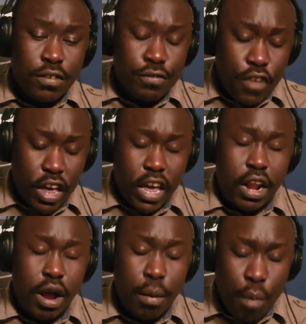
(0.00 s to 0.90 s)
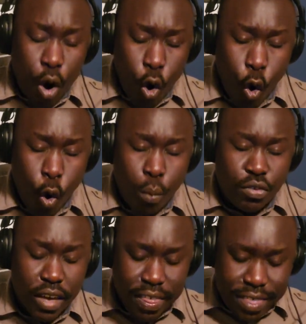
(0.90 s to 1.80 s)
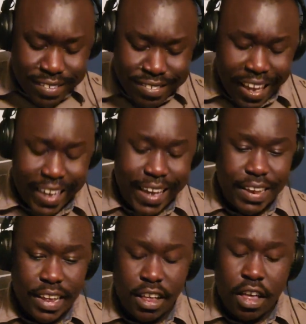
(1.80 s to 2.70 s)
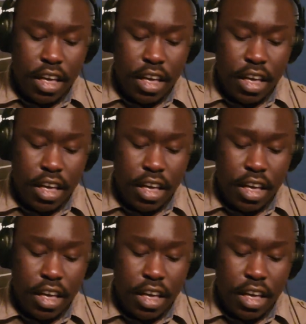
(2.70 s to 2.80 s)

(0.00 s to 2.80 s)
freaking Mahomes II.